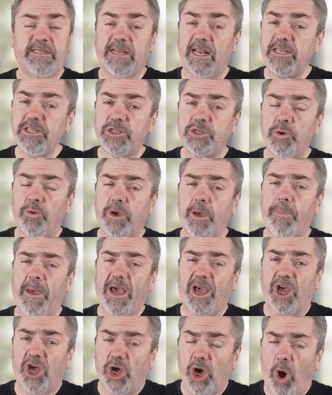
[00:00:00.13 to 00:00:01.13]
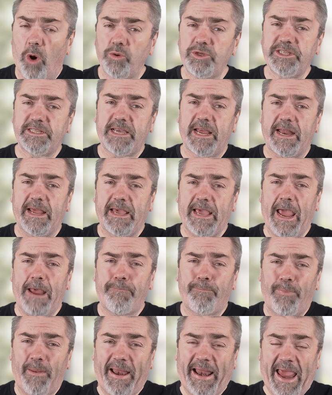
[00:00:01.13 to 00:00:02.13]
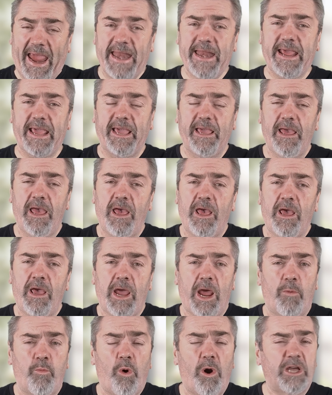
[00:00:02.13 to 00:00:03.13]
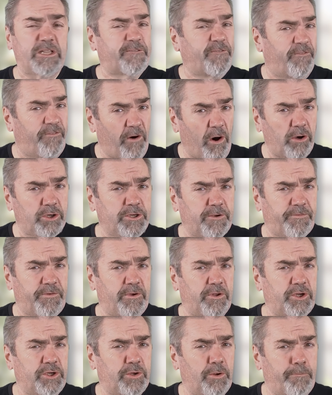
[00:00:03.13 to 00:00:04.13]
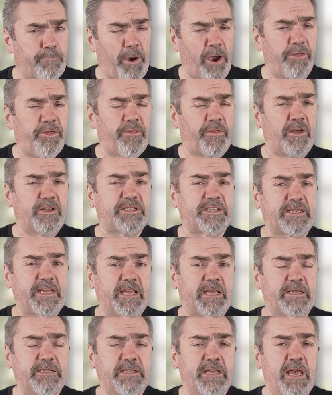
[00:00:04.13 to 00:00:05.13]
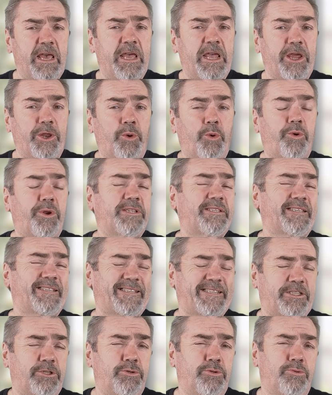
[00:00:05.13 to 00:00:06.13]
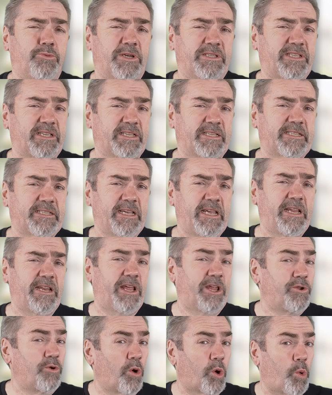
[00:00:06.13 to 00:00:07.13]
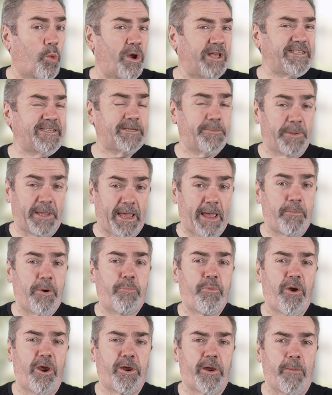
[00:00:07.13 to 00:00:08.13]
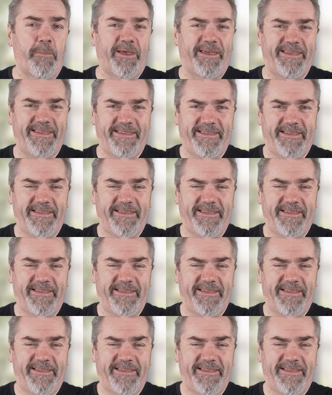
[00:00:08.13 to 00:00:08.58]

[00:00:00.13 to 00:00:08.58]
So let's talk about goal setting and planning and why it's vital for you to do both of those things in order to succeed in your quest to become a programmer.